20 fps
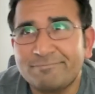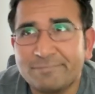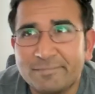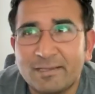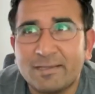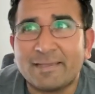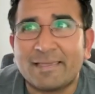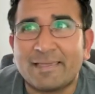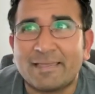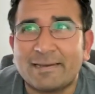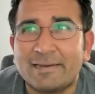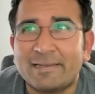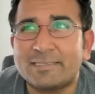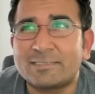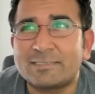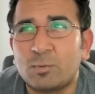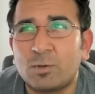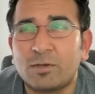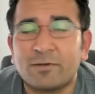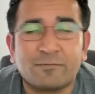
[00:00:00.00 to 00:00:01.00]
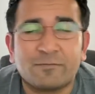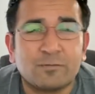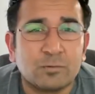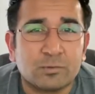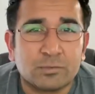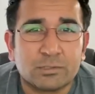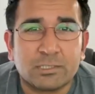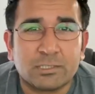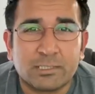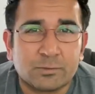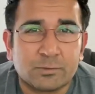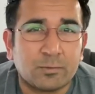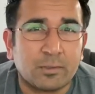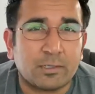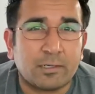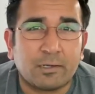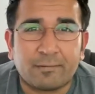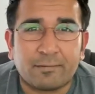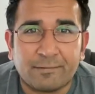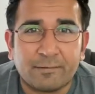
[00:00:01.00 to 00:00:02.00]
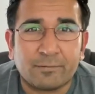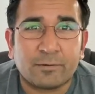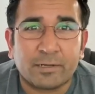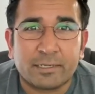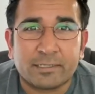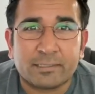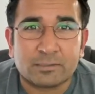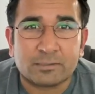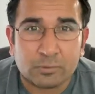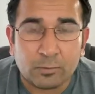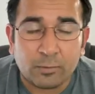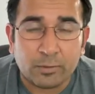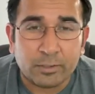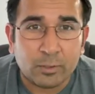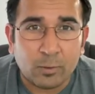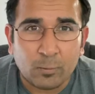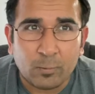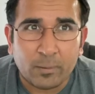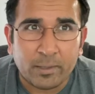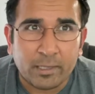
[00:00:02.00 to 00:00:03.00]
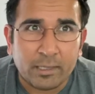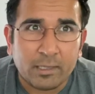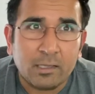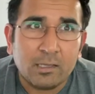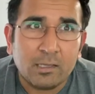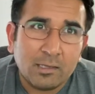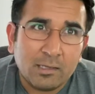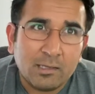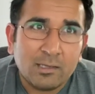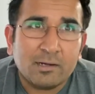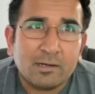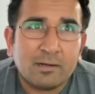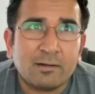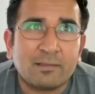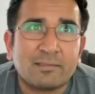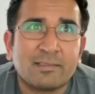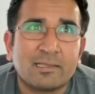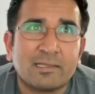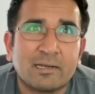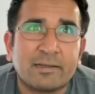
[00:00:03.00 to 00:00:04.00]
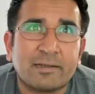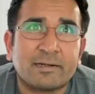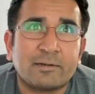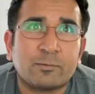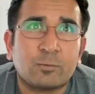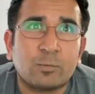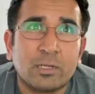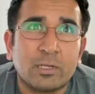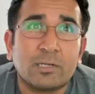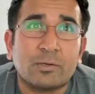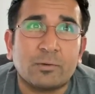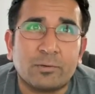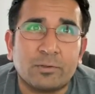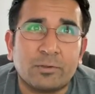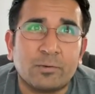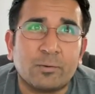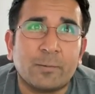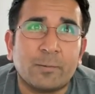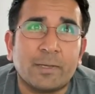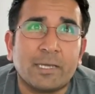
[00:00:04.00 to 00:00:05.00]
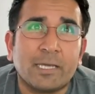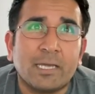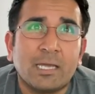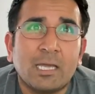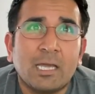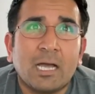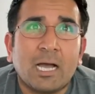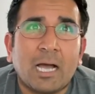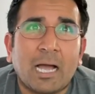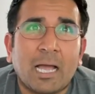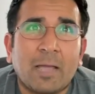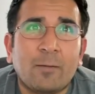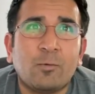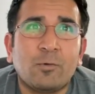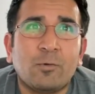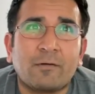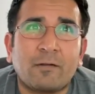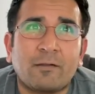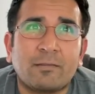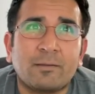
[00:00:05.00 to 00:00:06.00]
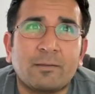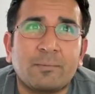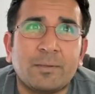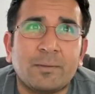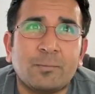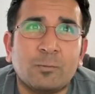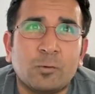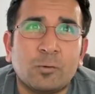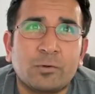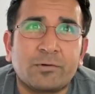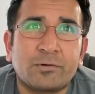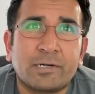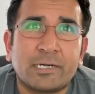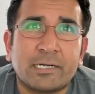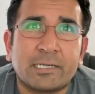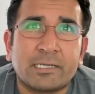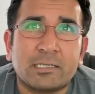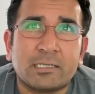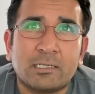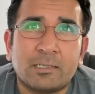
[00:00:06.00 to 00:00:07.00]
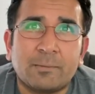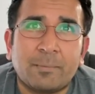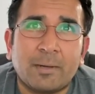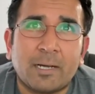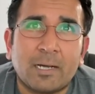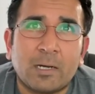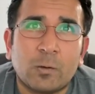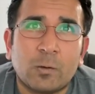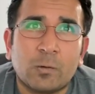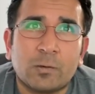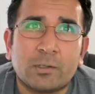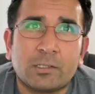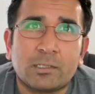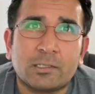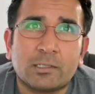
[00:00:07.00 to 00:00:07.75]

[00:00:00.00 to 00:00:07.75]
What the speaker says: again, it's one of those days where nothing right is going your way, nothing right will go your way. I would rather be more critical about